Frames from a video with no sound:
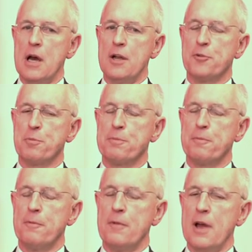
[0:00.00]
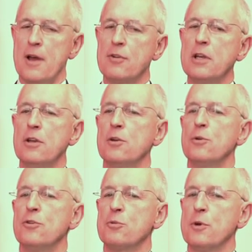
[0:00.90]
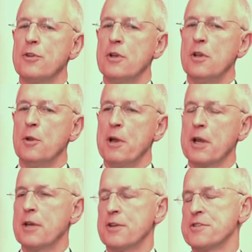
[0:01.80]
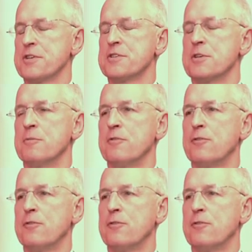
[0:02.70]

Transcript: It's heavily used within the Medicare system